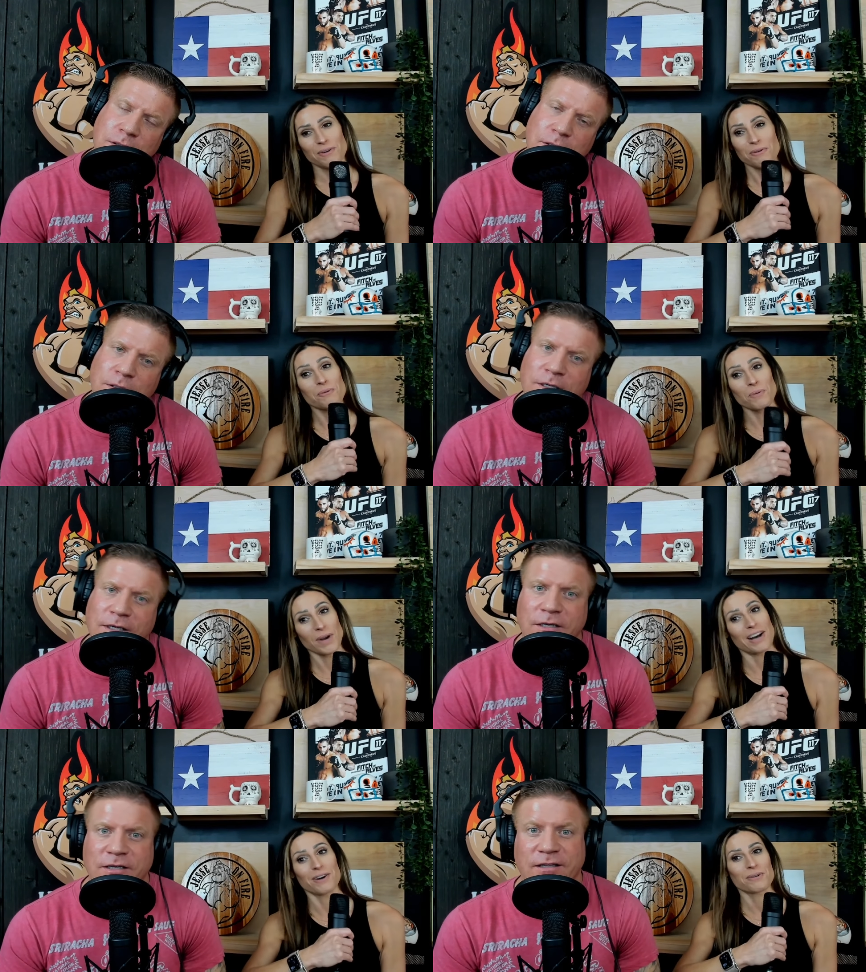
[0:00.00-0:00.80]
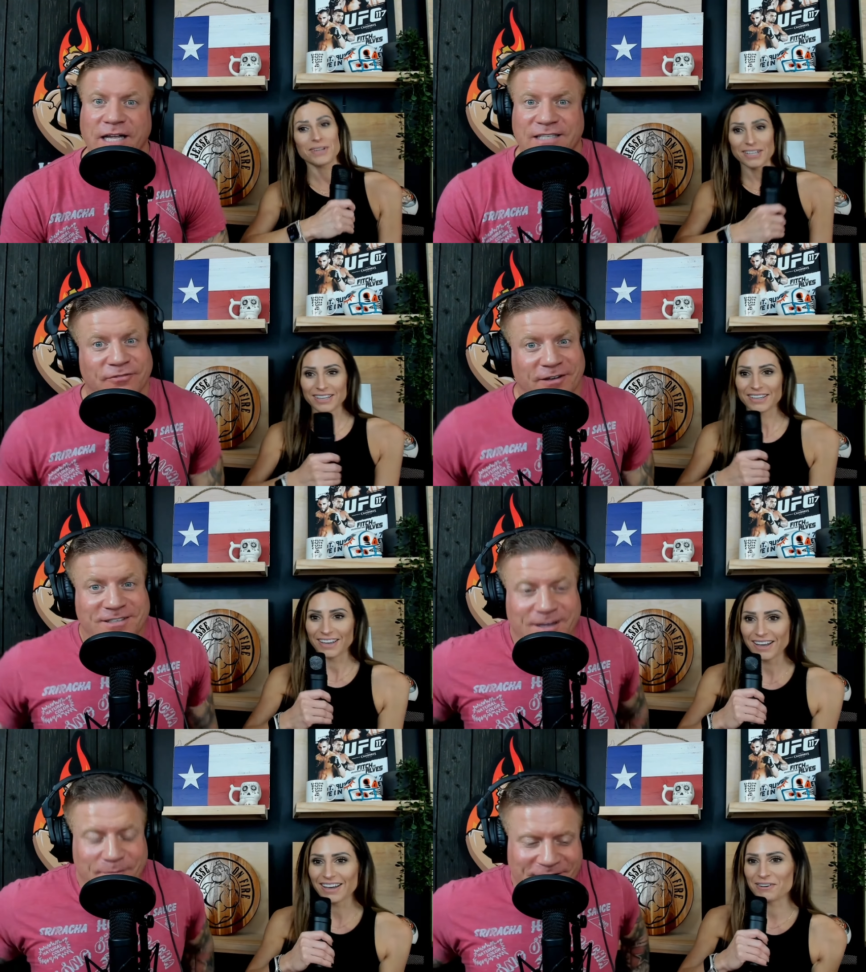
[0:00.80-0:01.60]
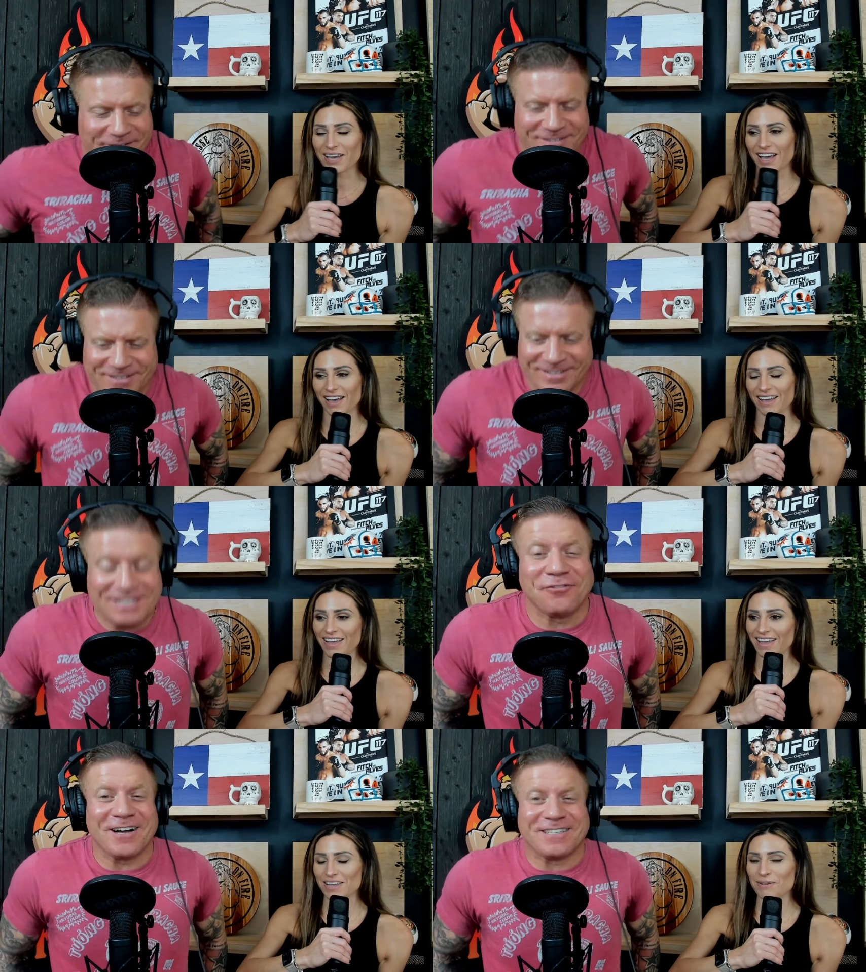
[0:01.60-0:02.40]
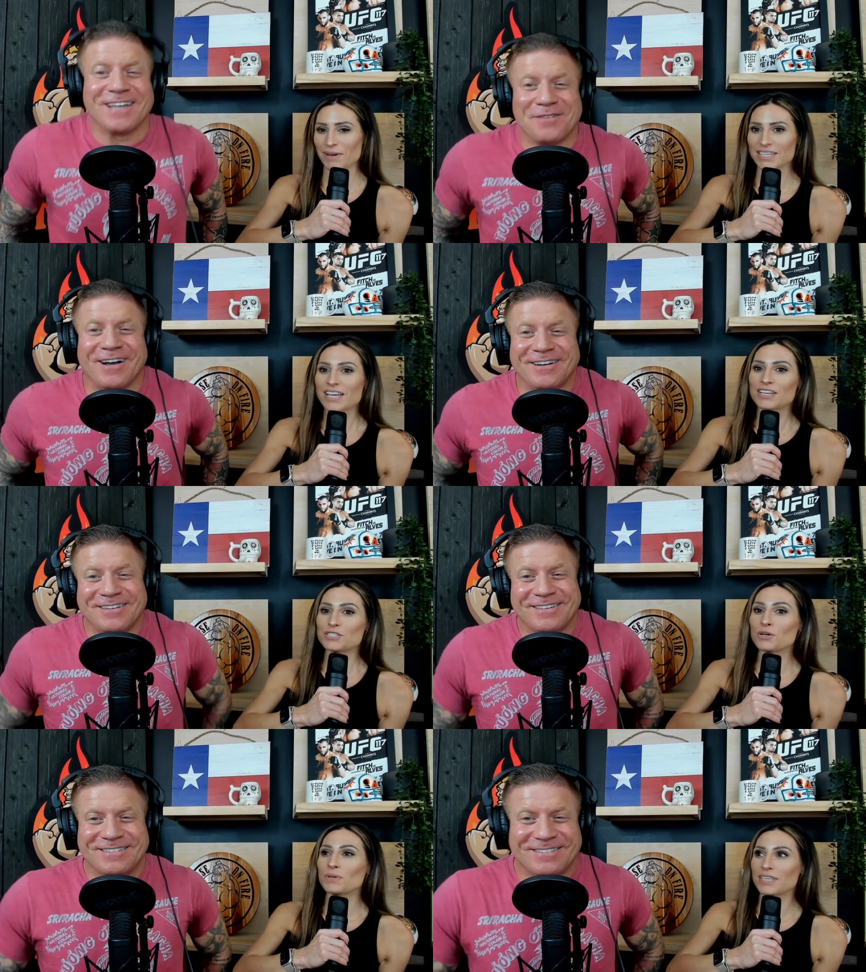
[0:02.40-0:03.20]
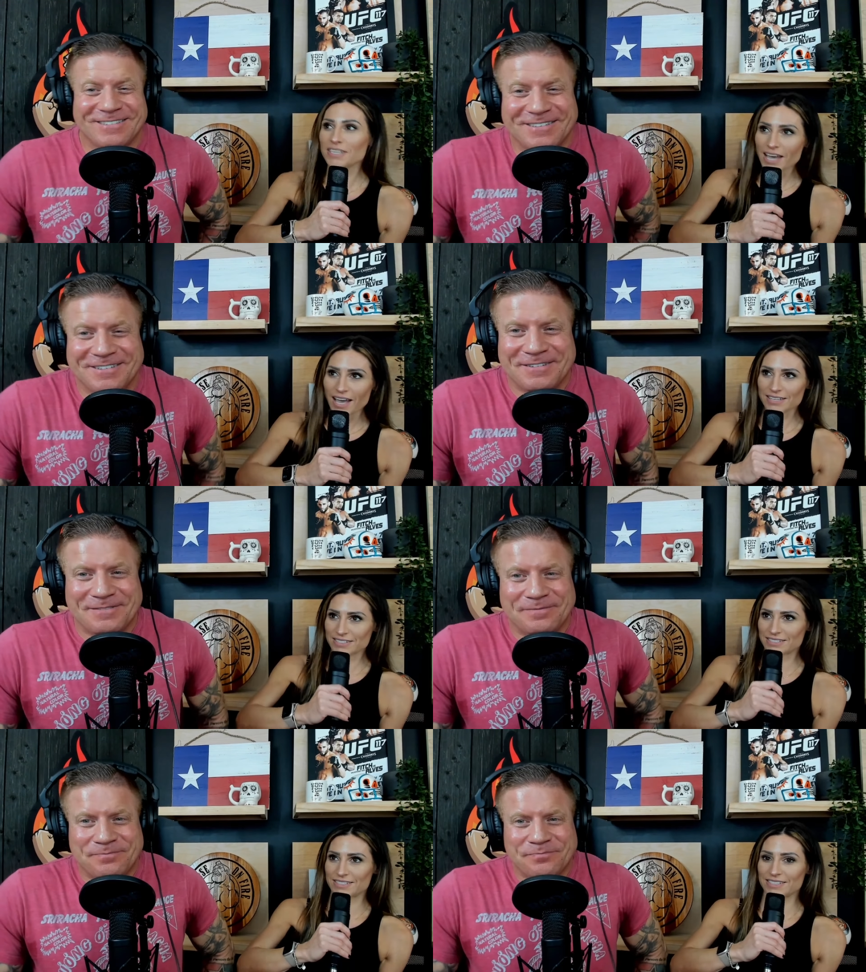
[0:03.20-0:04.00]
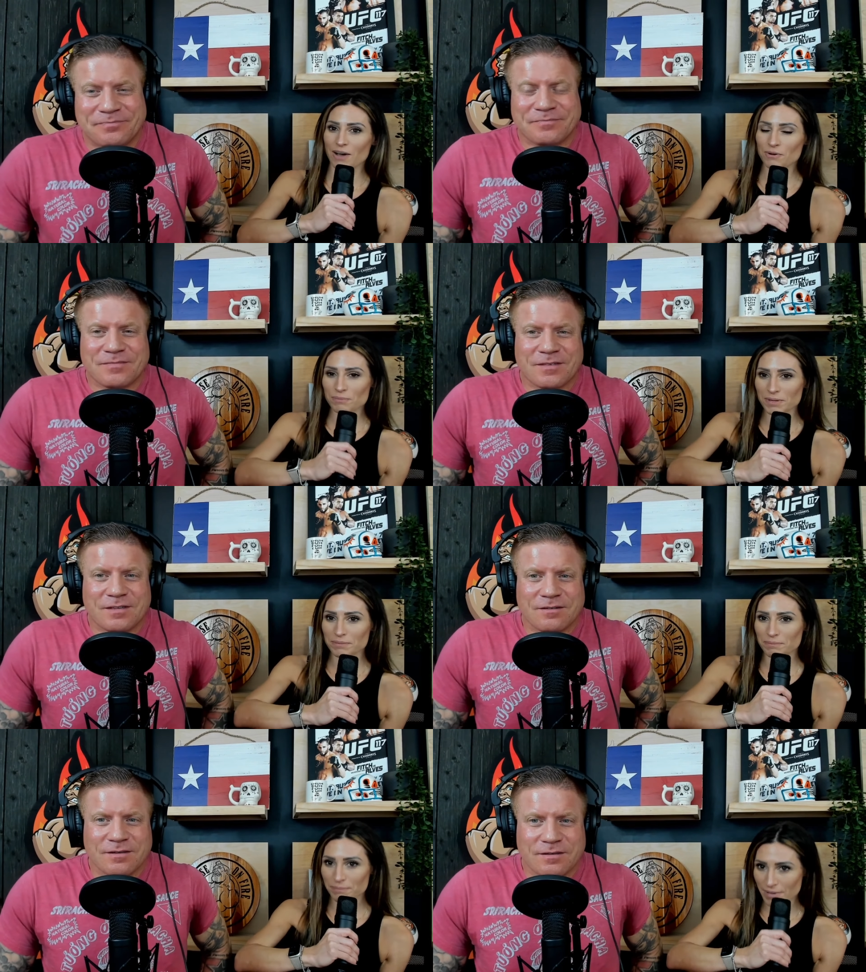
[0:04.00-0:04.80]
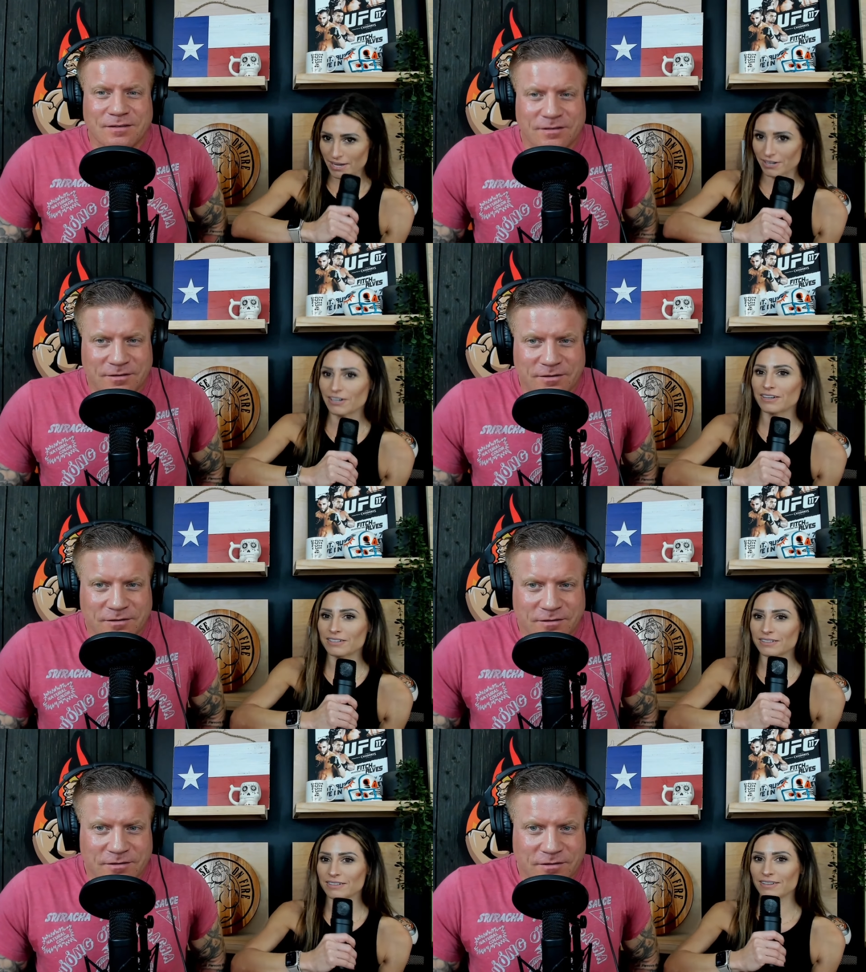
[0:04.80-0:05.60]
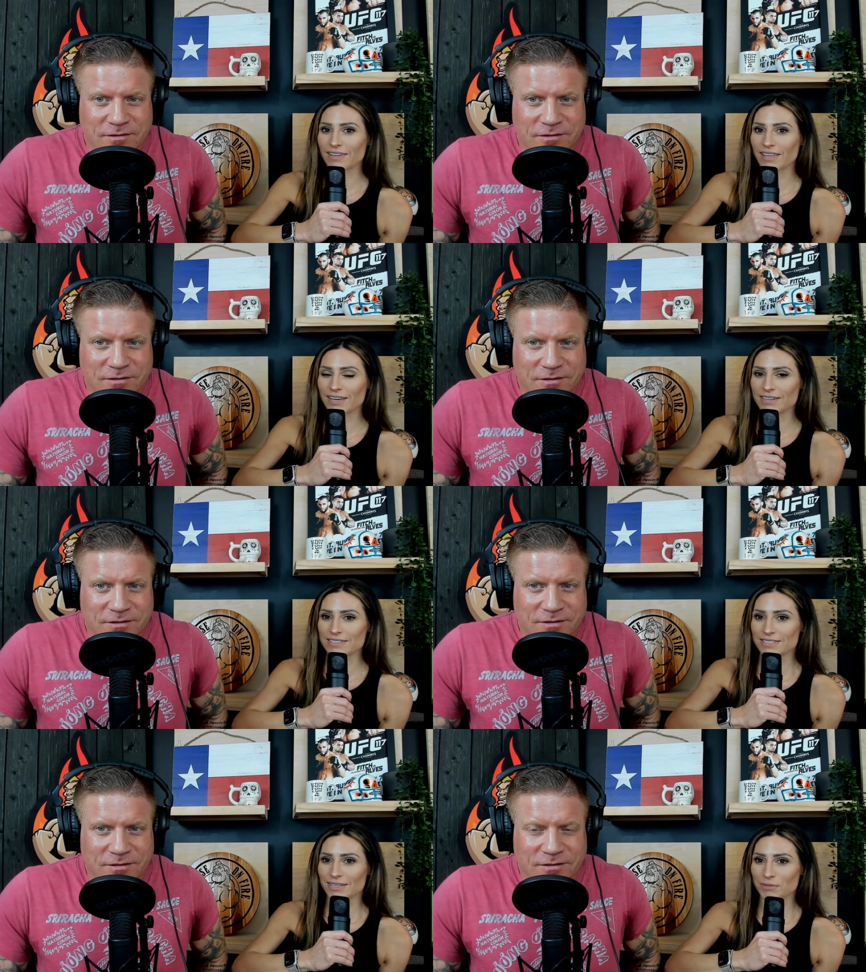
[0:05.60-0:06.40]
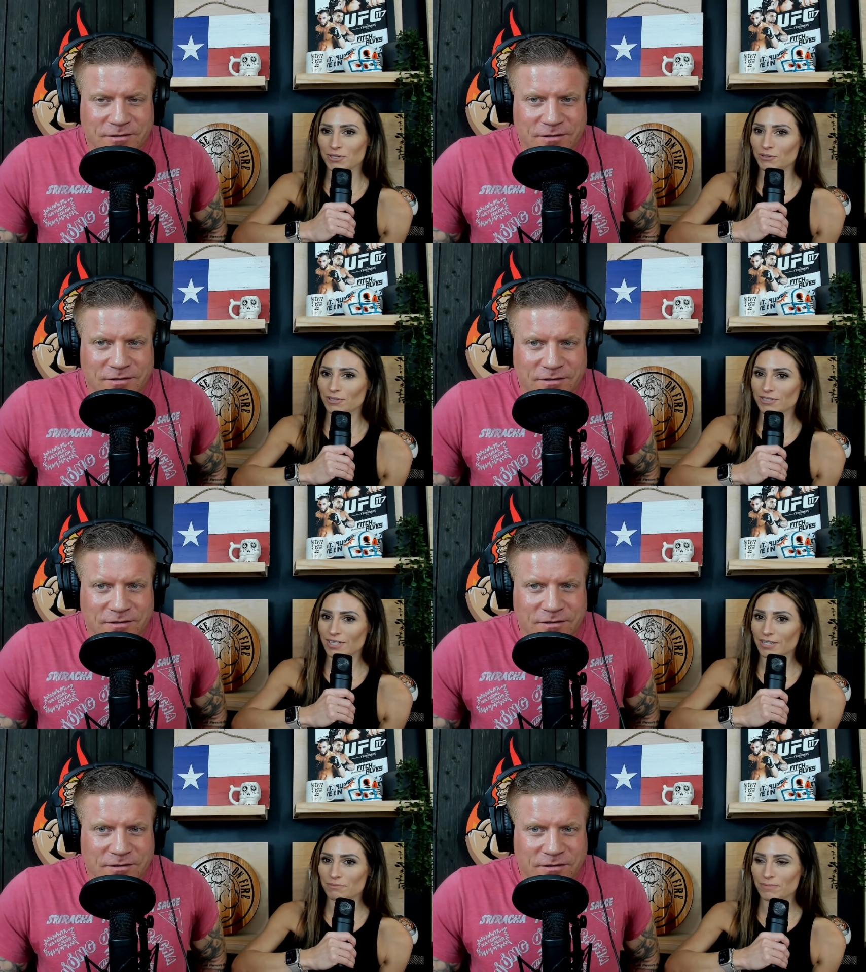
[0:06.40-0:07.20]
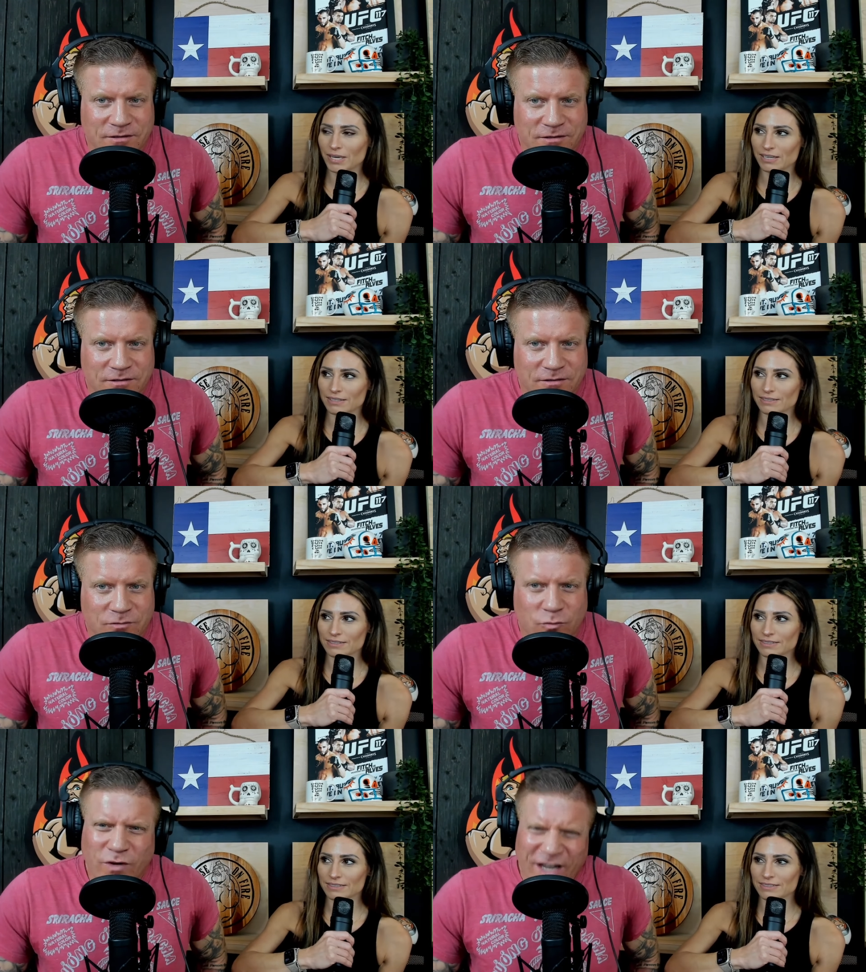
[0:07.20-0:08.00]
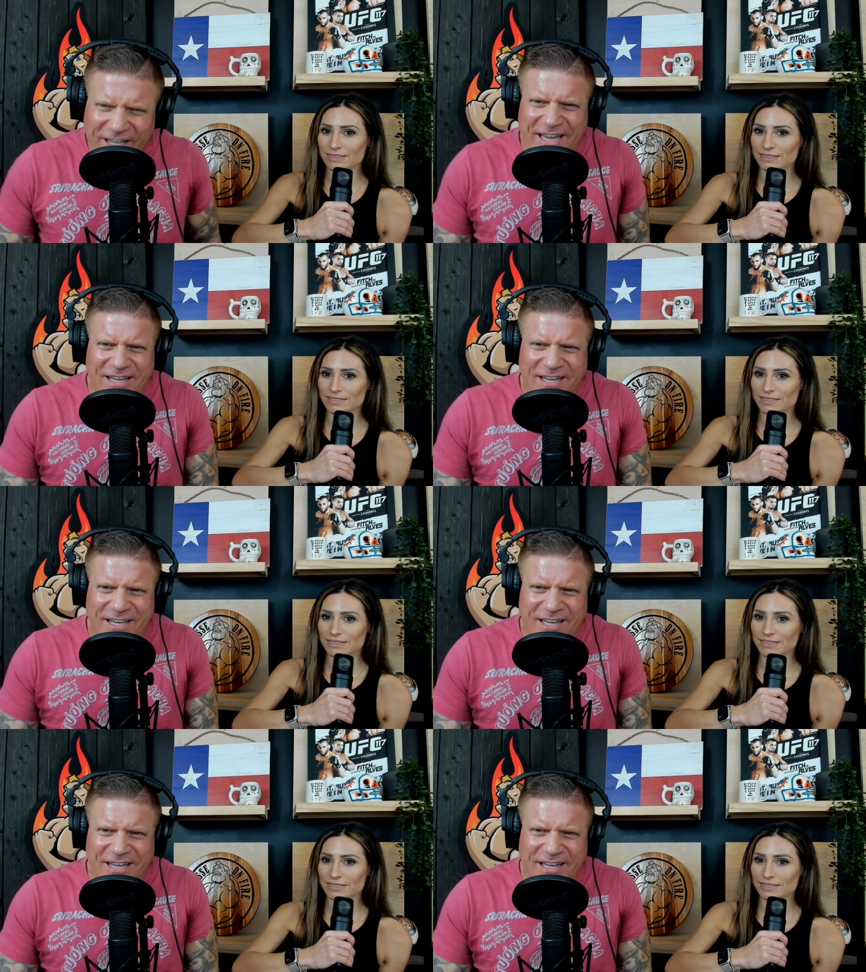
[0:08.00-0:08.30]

Speaker 1: Wow. That's fucked up. Okay. Huh? That's Anyways, fucked up. Huh? So yes, that would be better than someone who looked like me.
Speaker 2: Really?